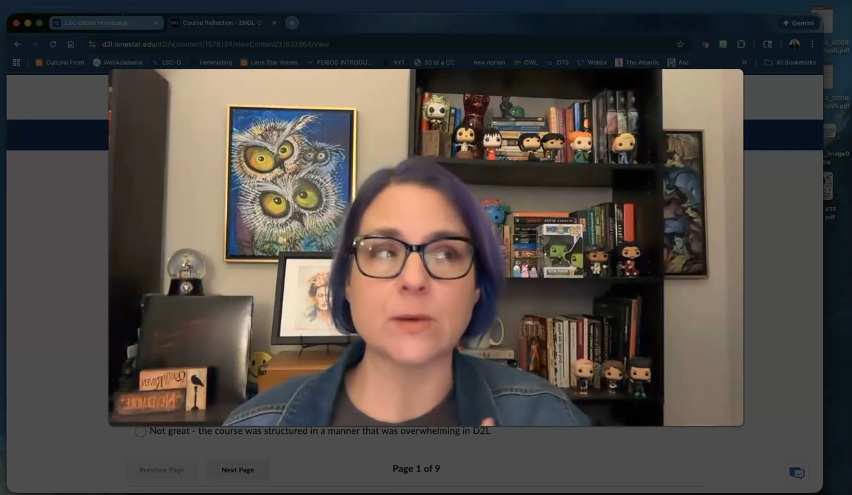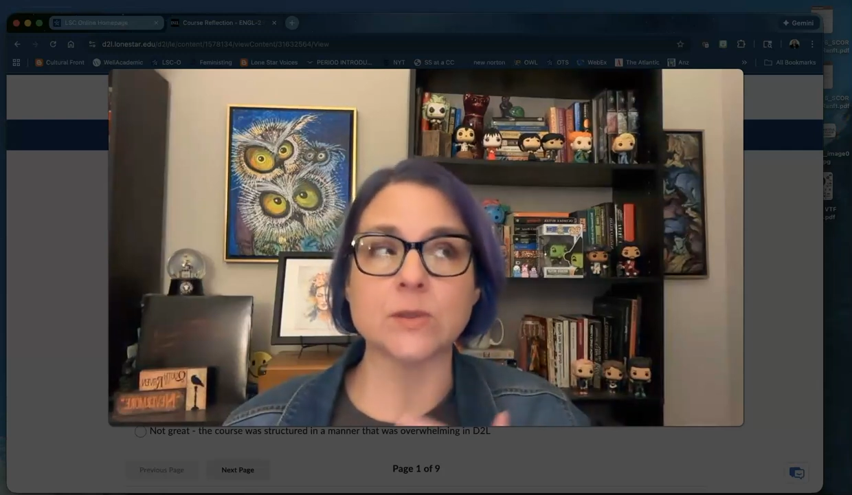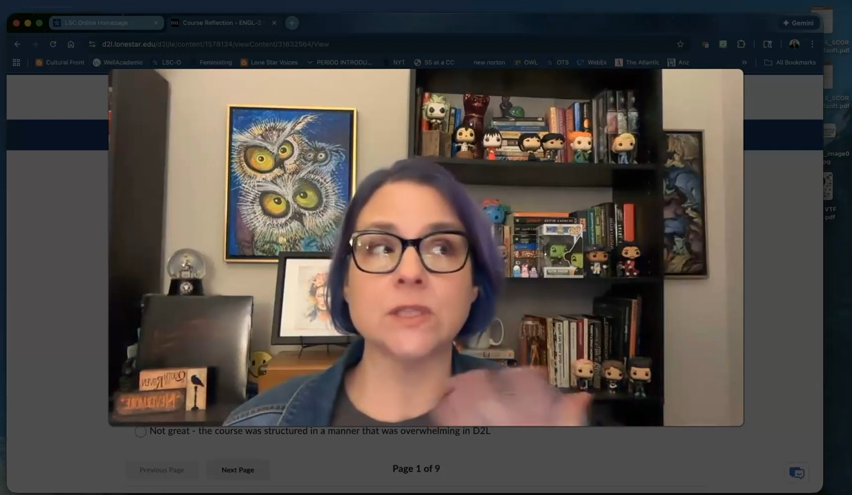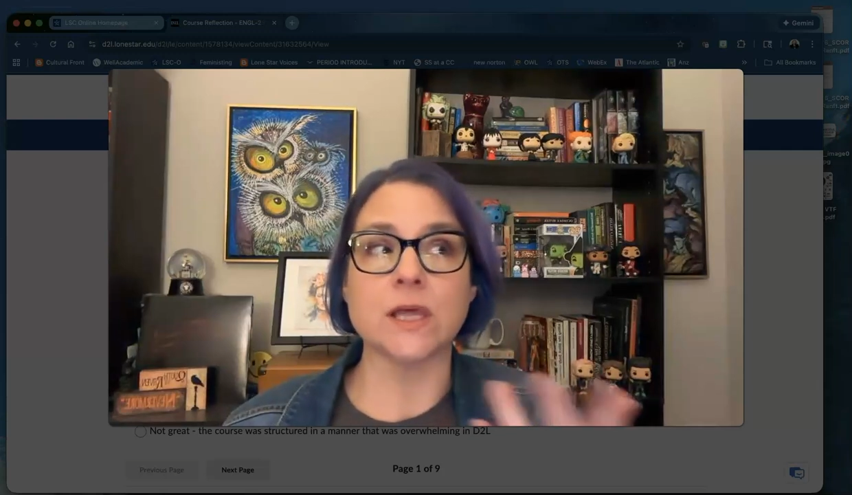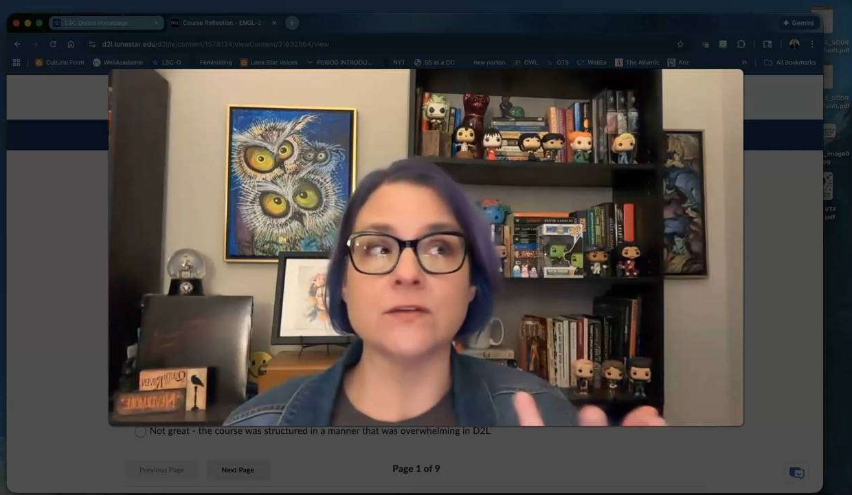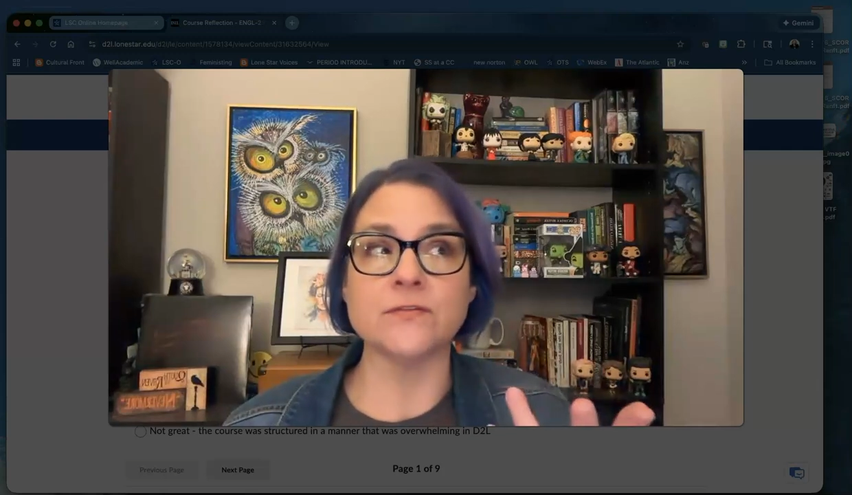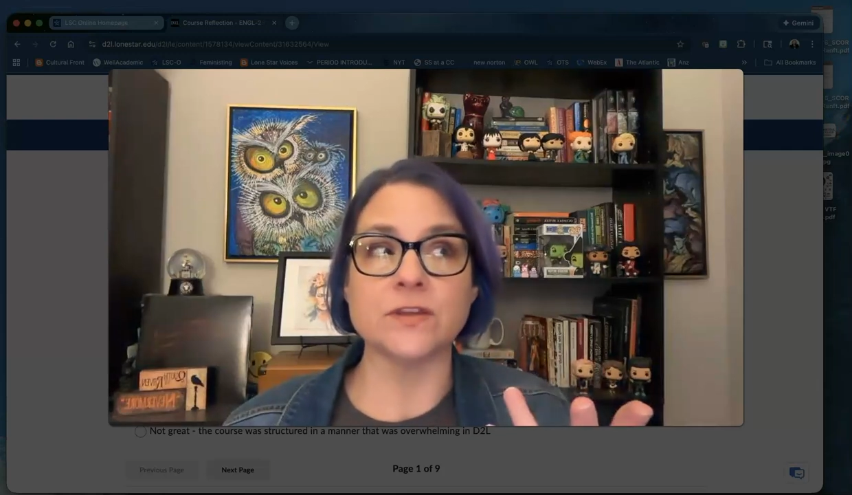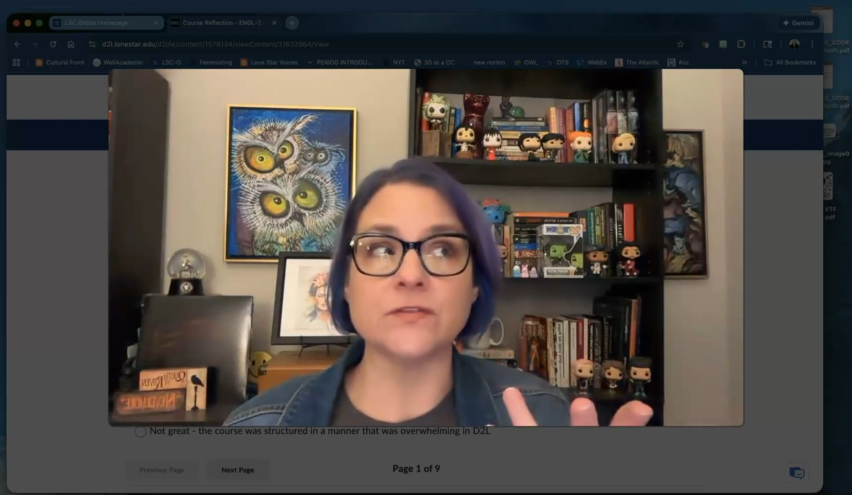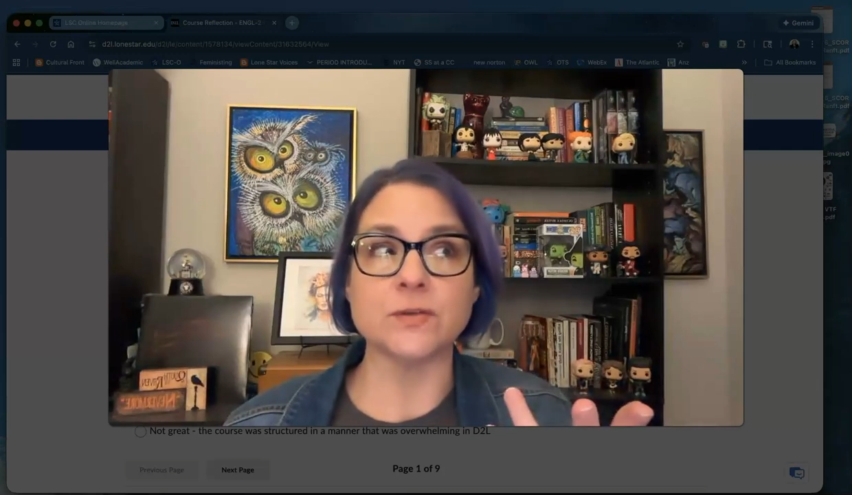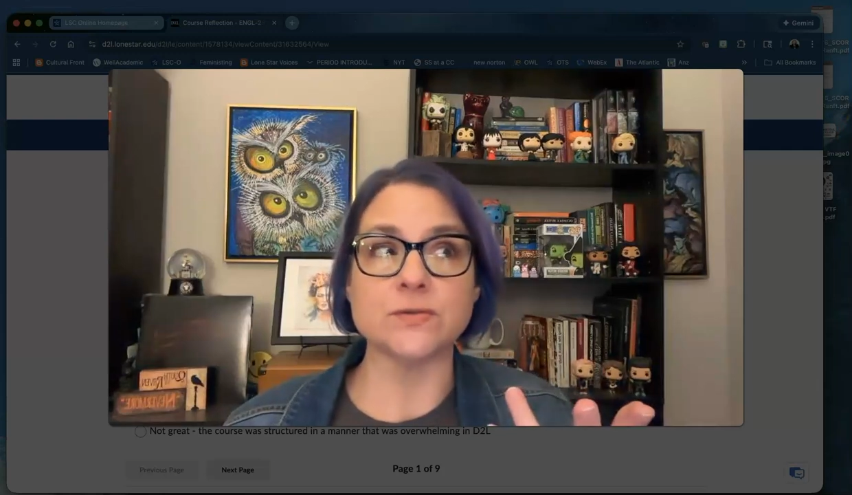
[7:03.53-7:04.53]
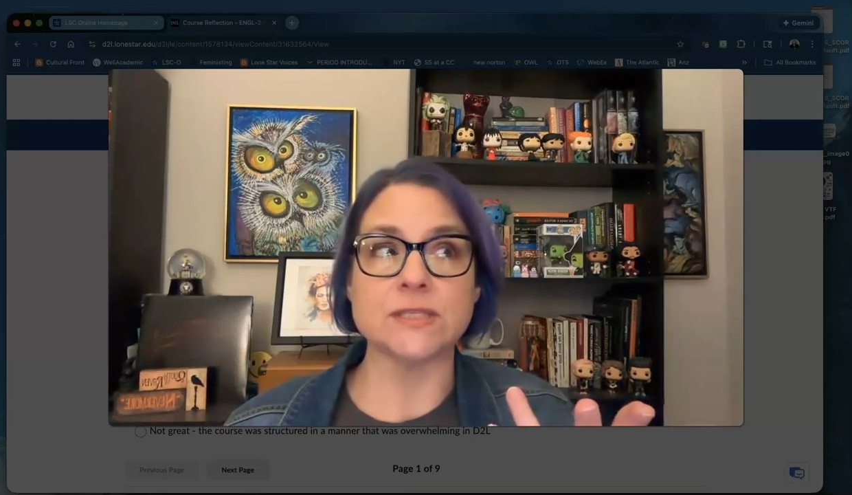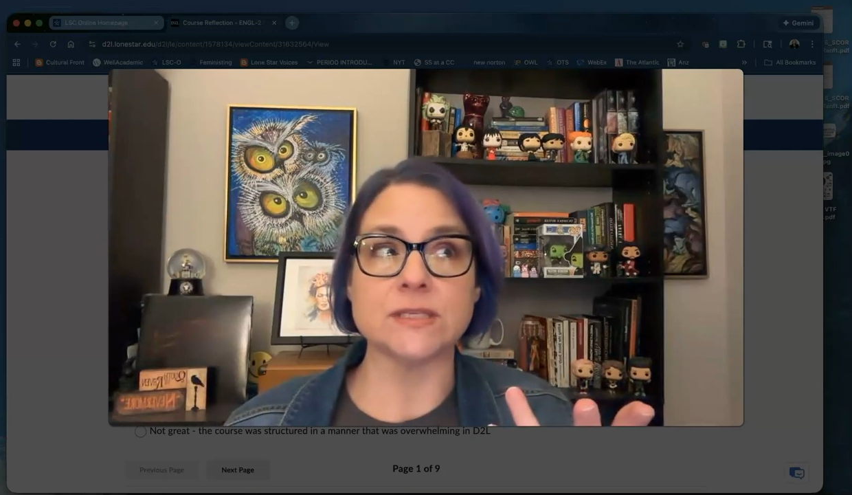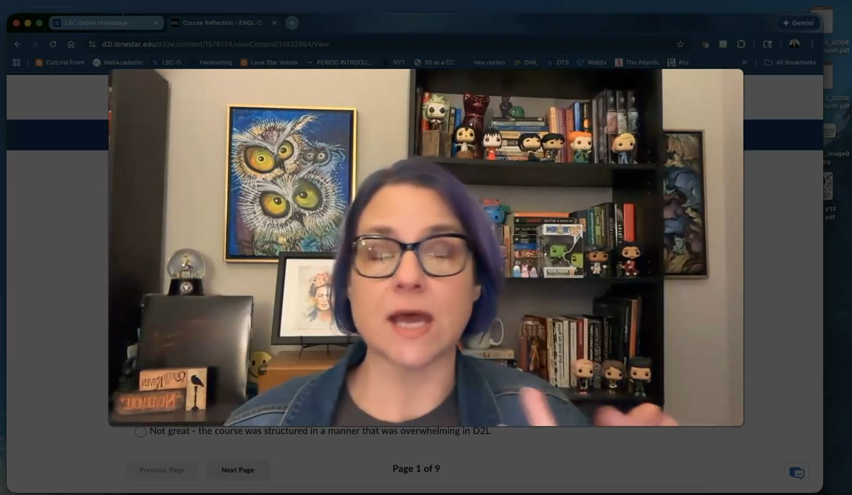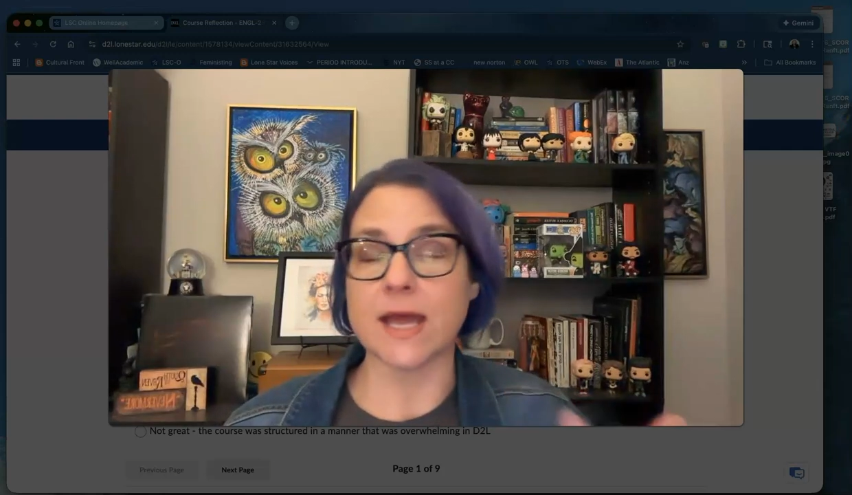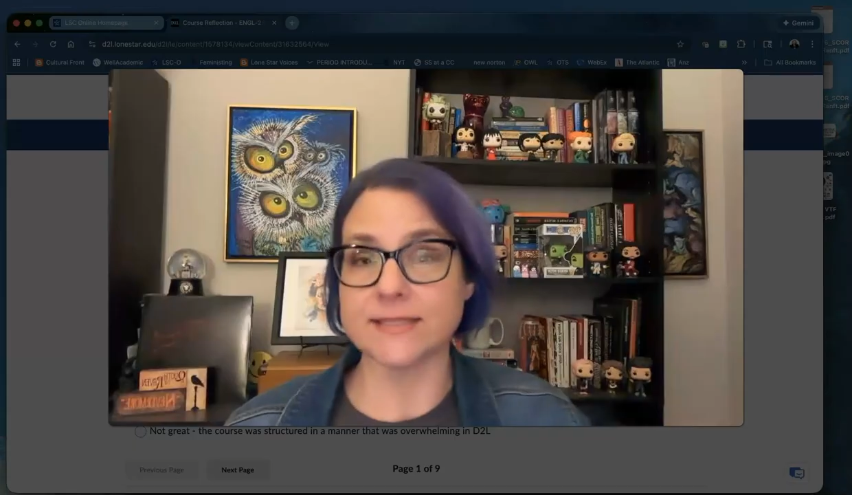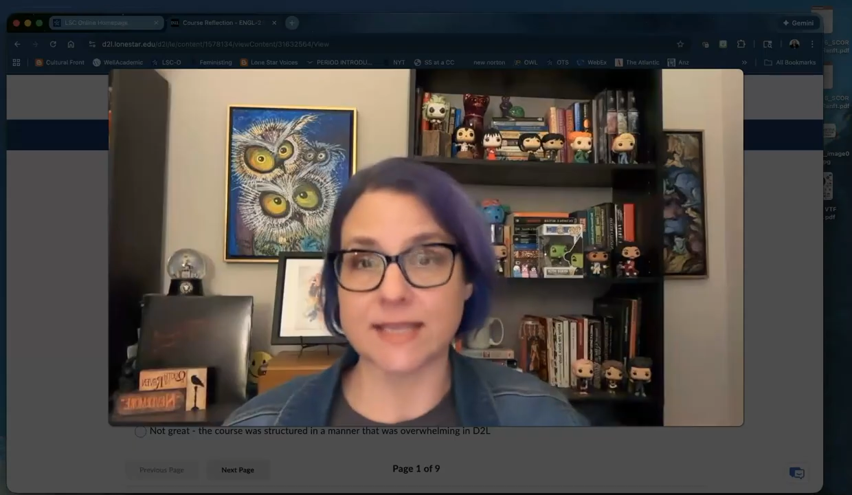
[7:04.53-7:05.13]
I would love if you did not